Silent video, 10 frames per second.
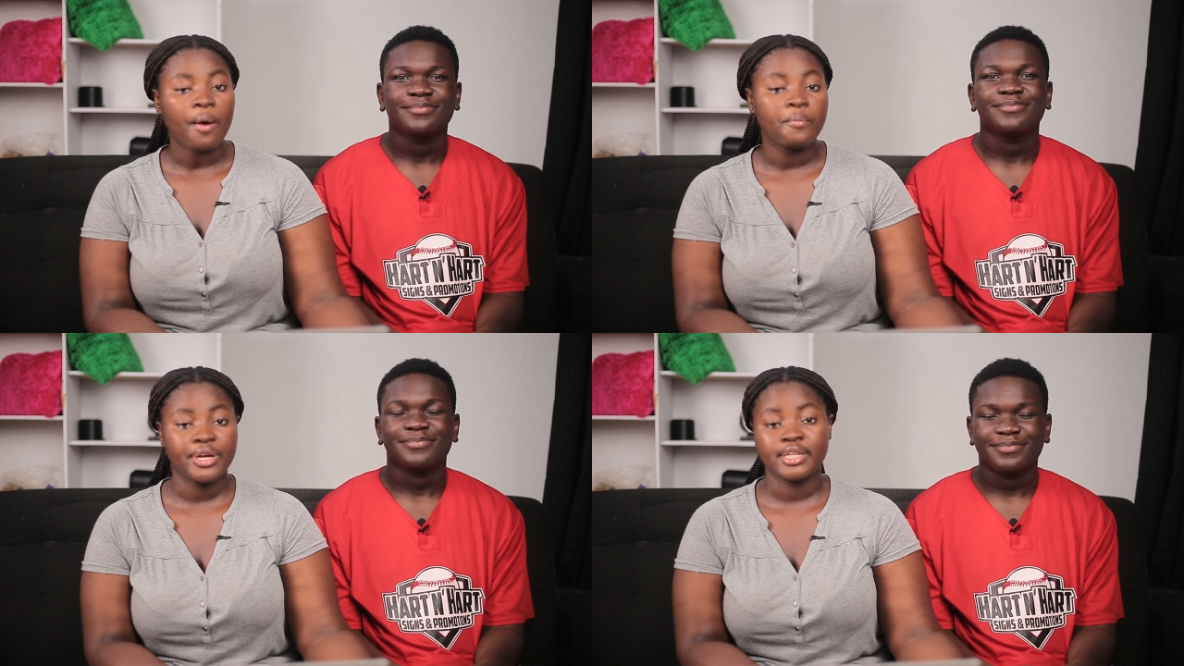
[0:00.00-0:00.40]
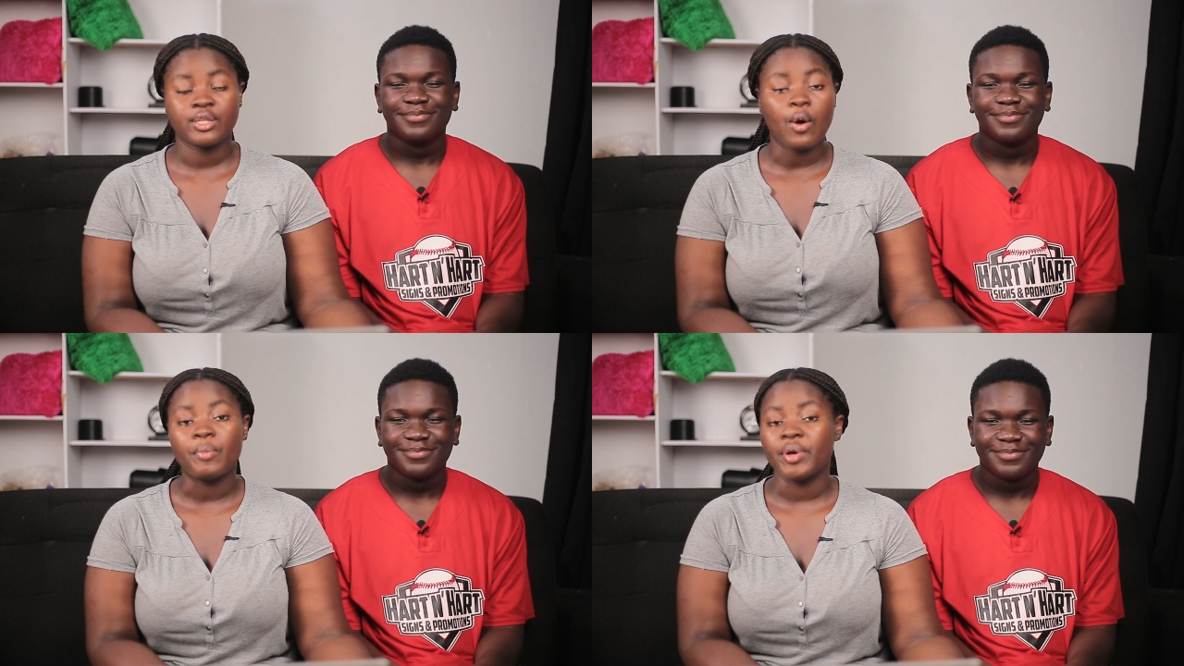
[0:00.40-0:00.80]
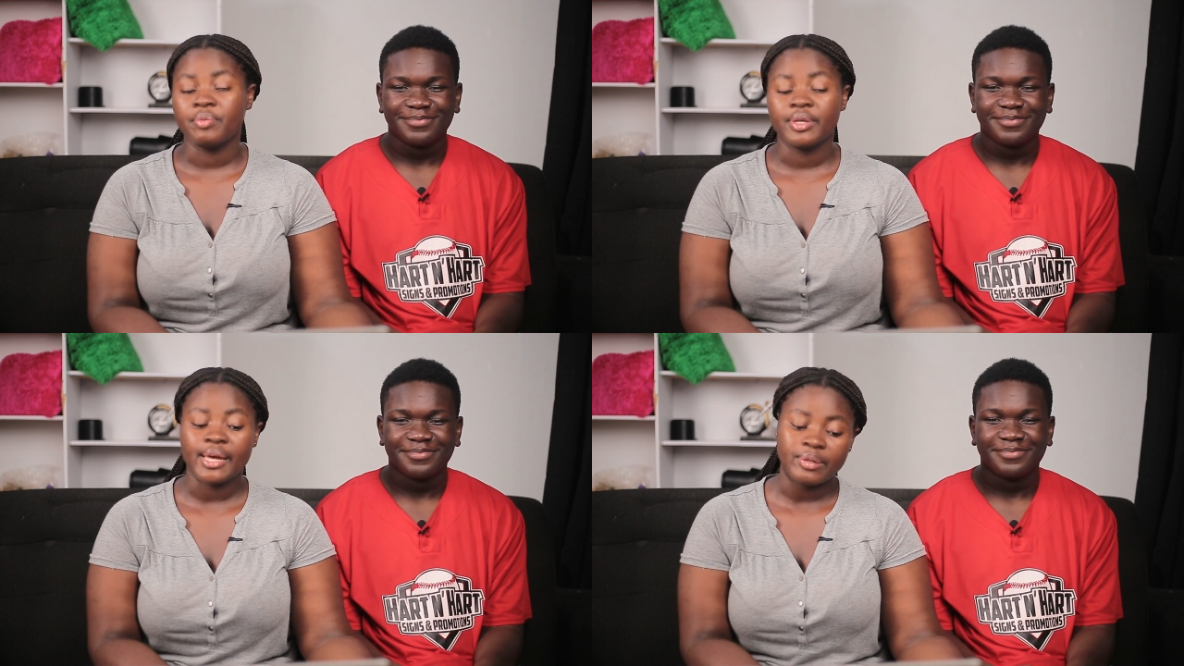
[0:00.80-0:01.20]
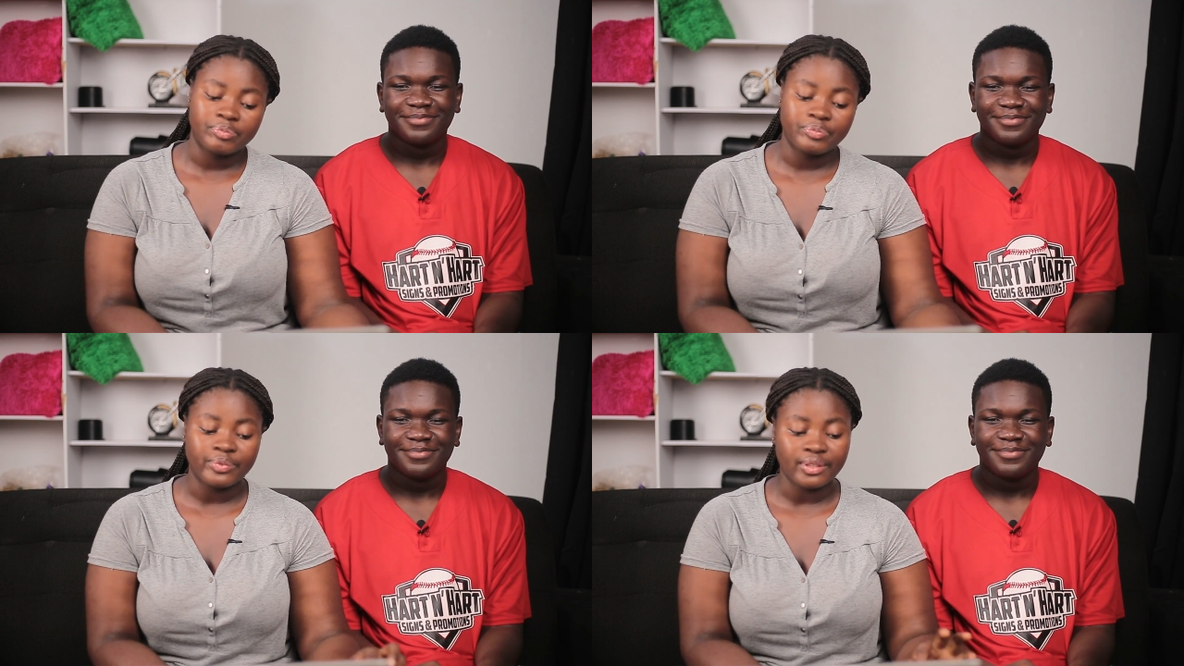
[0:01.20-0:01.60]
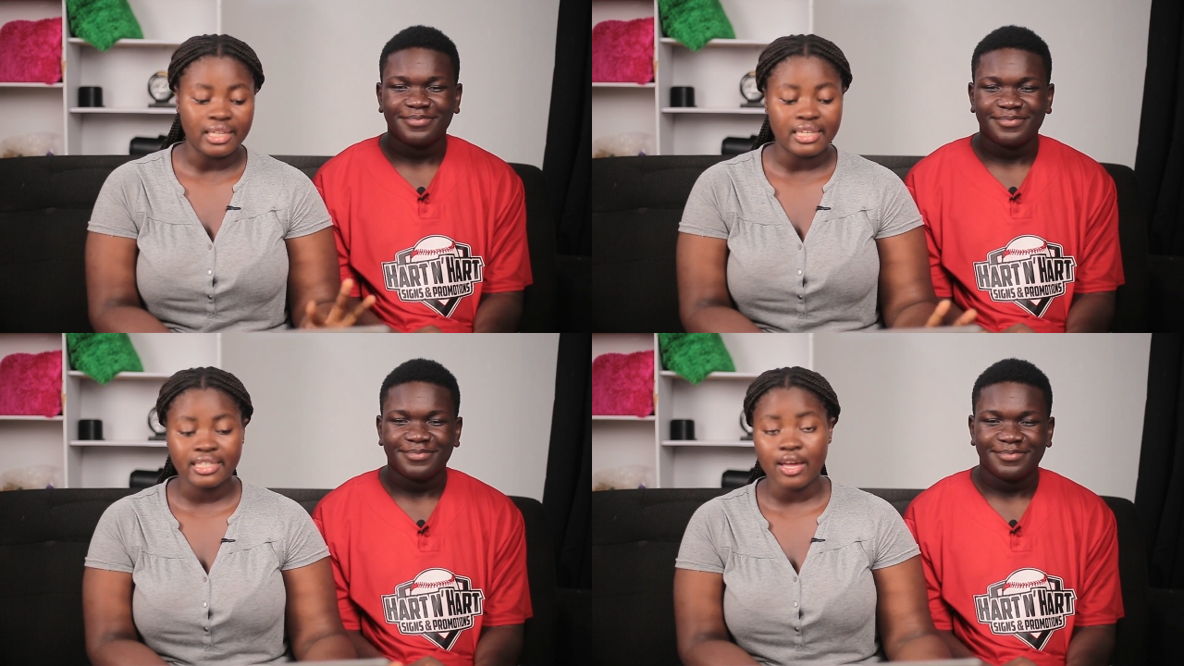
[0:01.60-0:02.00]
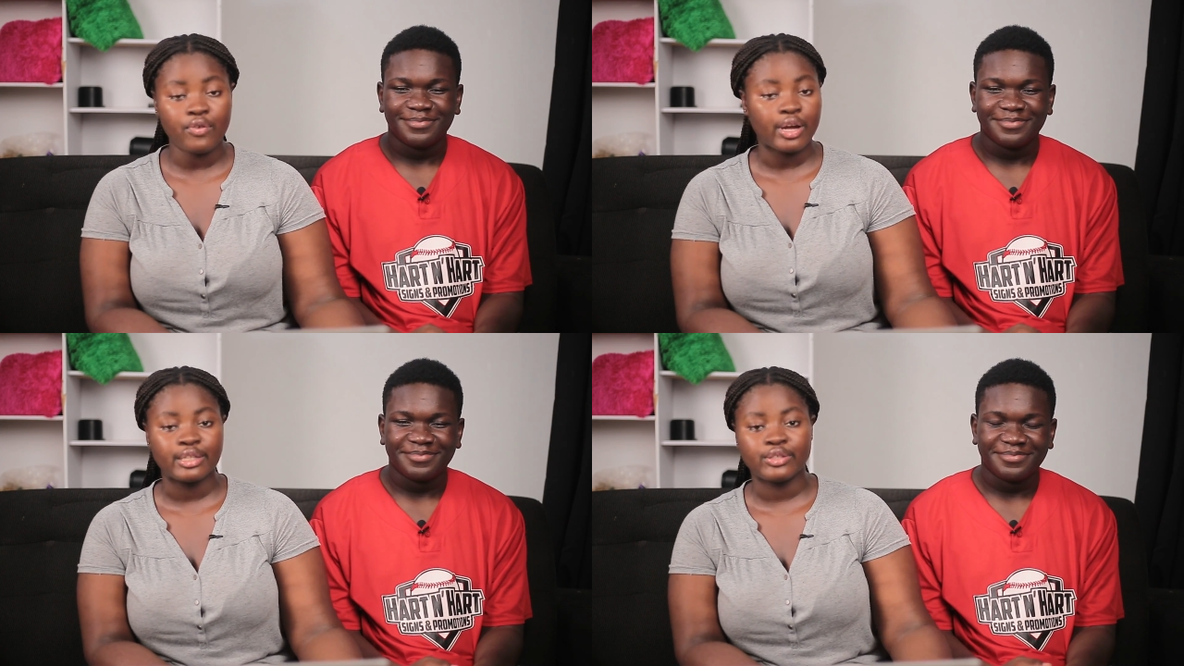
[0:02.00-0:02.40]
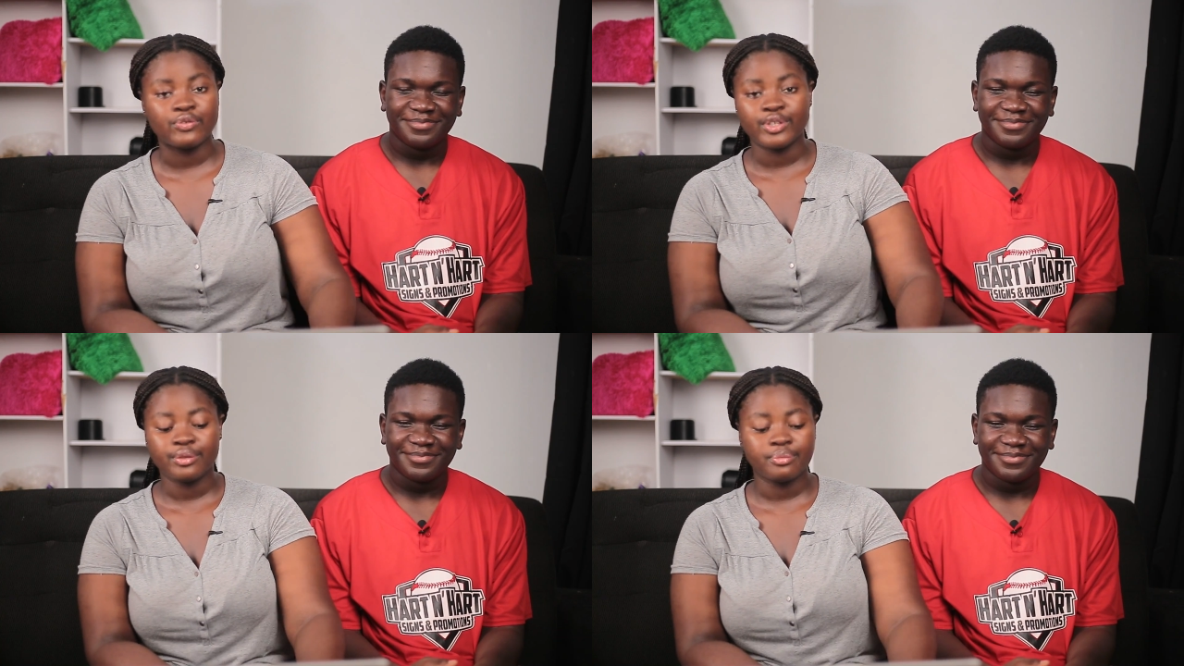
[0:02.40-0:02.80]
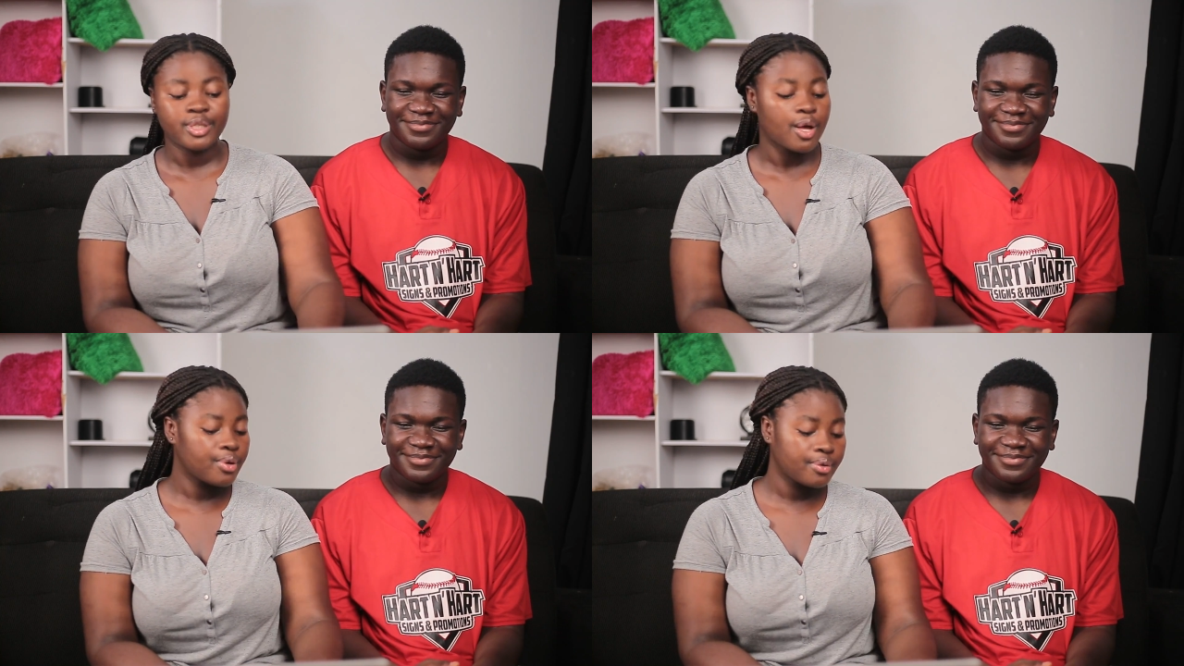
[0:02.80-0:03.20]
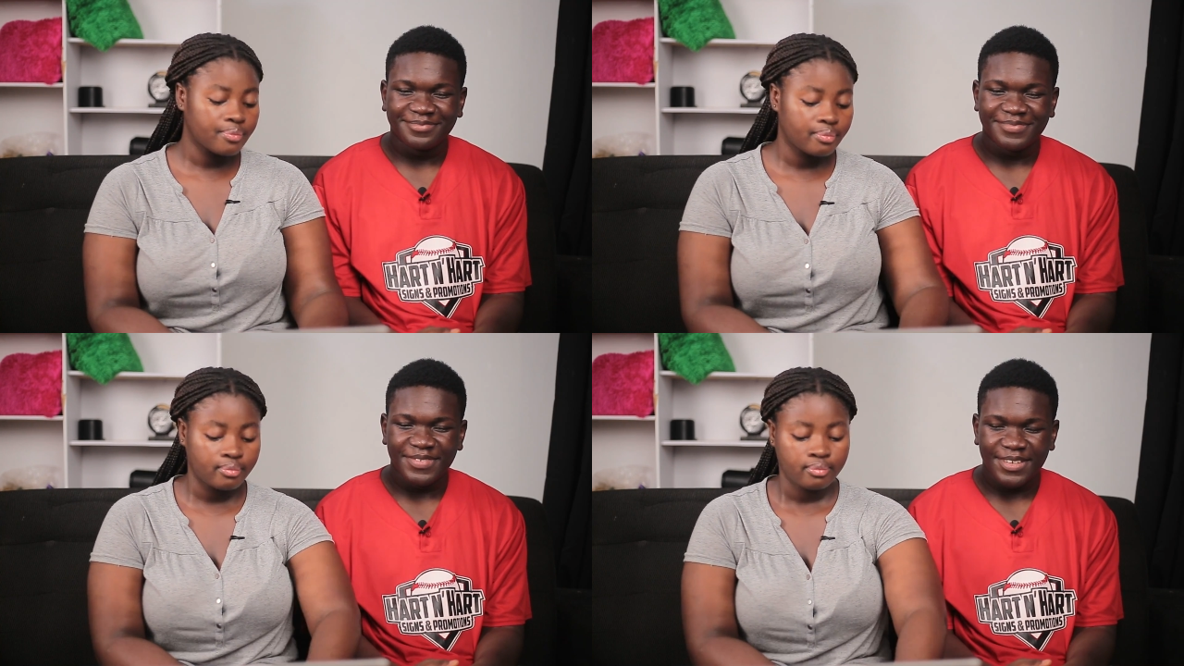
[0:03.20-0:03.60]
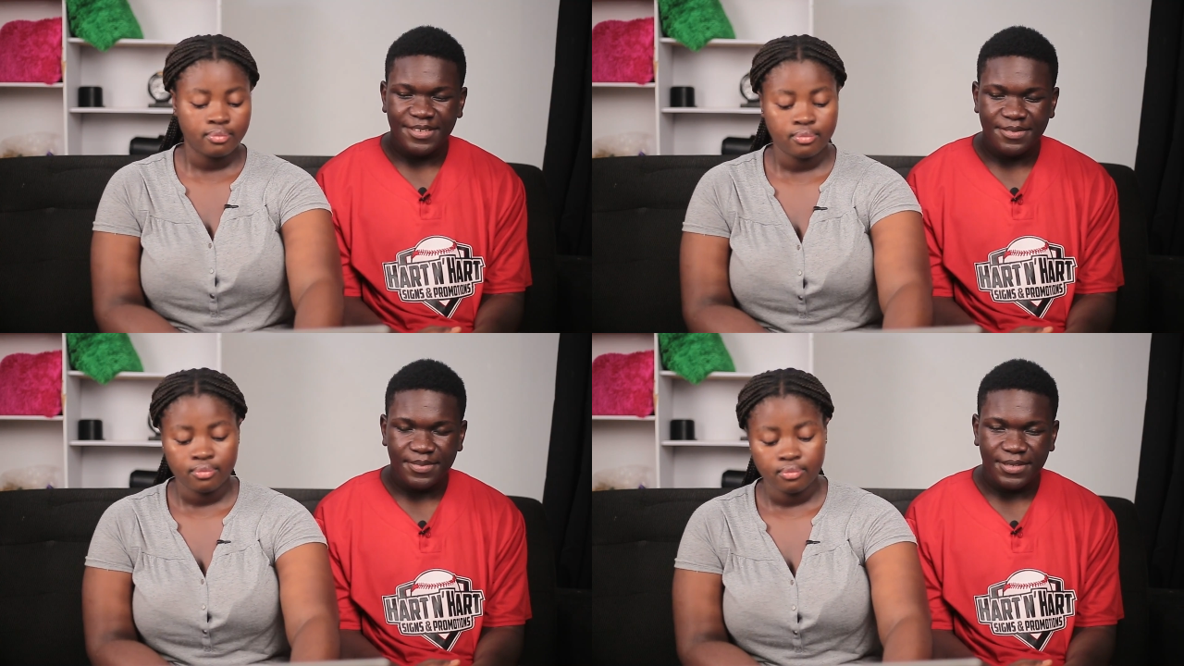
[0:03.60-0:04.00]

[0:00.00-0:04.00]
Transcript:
Speaker 1: Brenda's Got A Baby. Let's dive right into it, shall we? Yes.